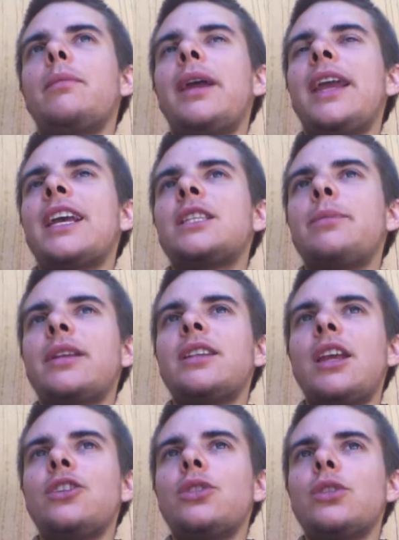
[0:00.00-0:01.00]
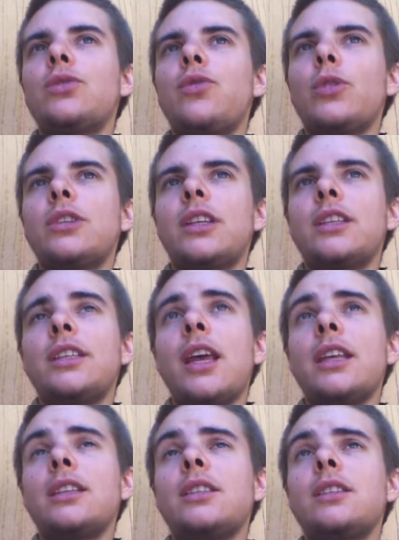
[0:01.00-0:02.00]
expectations for
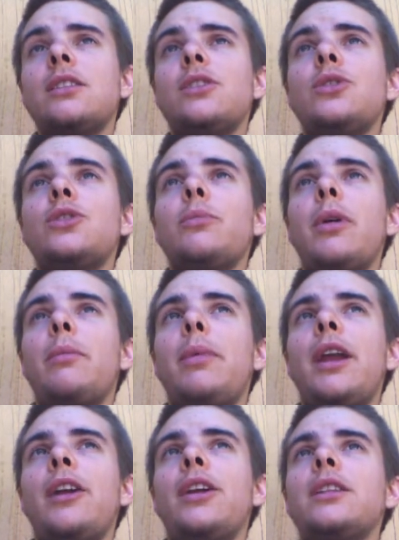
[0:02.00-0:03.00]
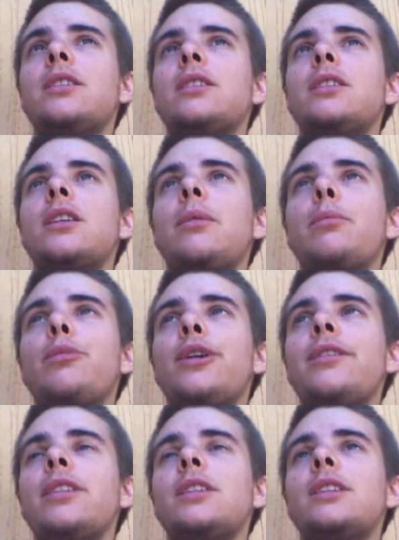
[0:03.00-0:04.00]
success due to my parents'
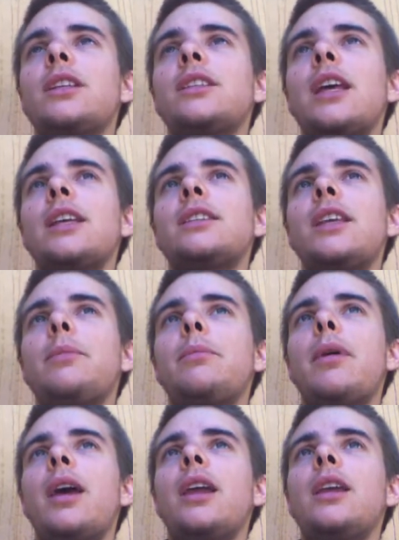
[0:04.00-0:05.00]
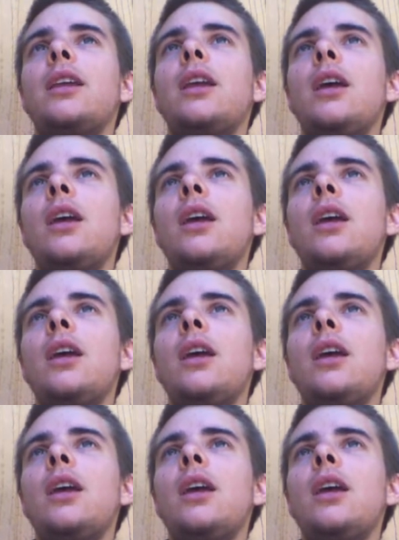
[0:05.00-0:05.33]
previous success, and my